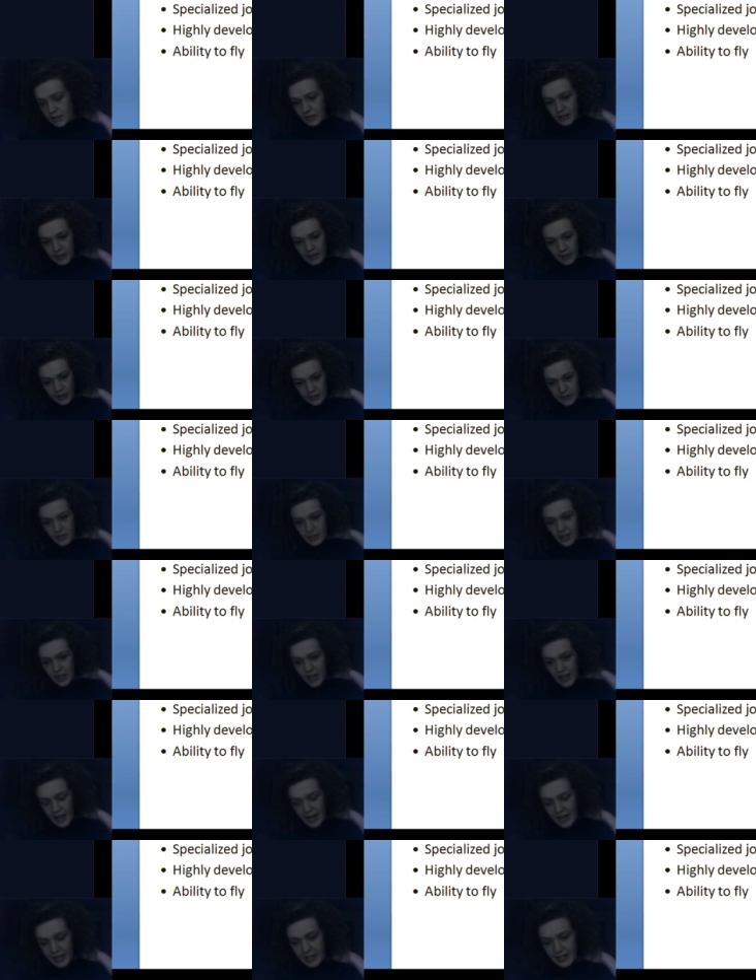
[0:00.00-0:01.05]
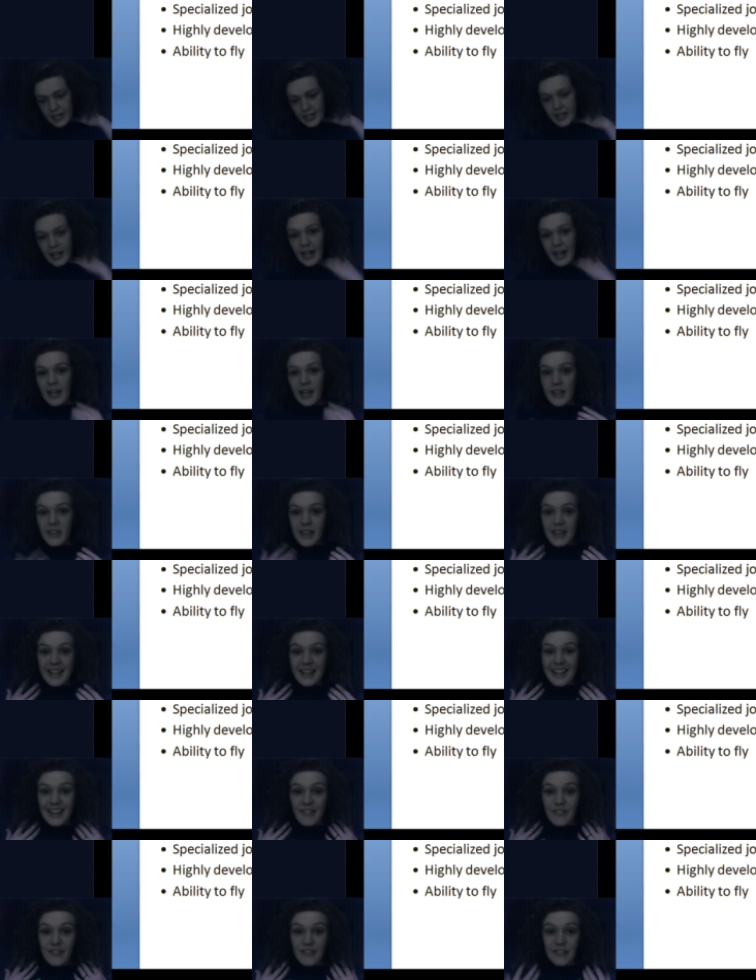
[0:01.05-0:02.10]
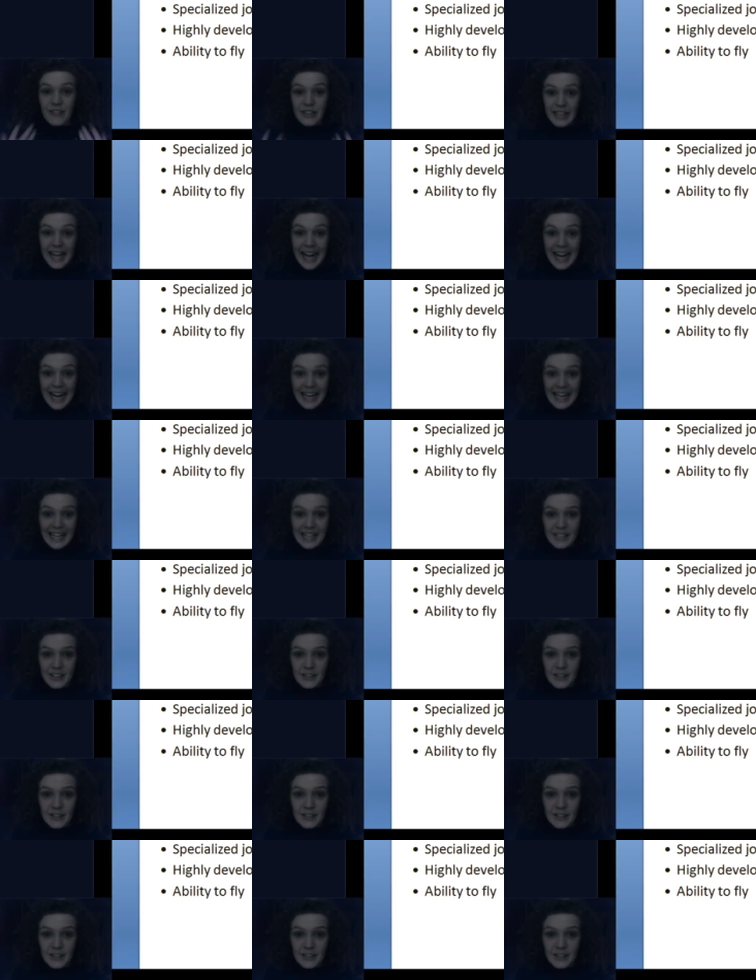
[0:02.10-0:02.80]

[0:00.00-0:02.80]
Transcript: on either side, and they can fly.